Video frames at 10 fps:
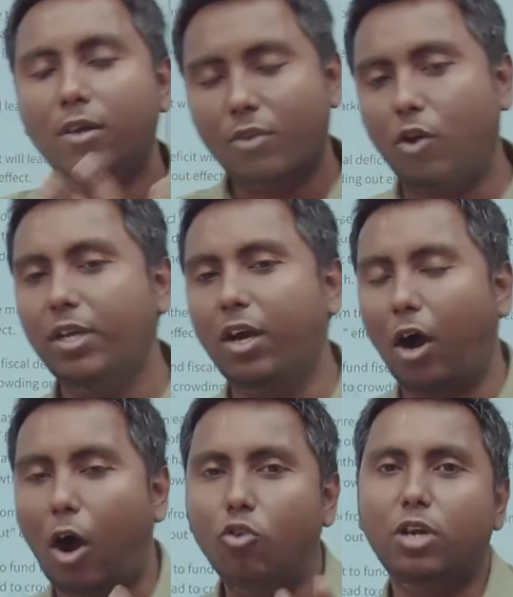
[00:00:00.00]
crowding
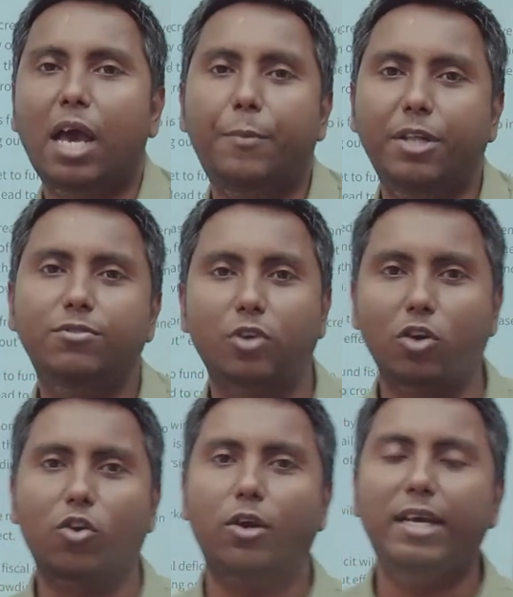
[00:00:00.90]
out happens or
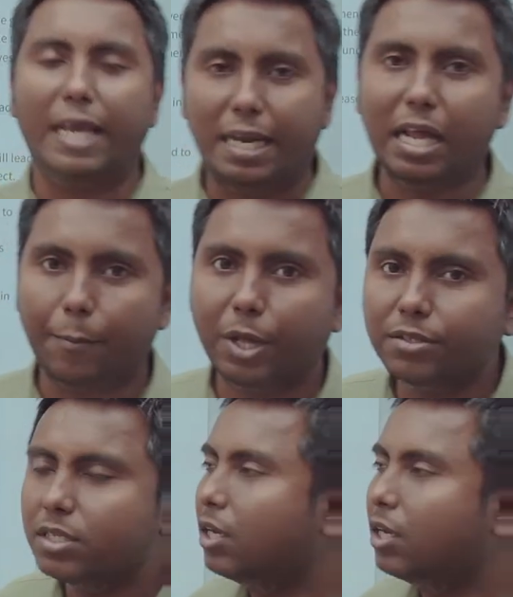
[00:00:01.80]
crowding in happens.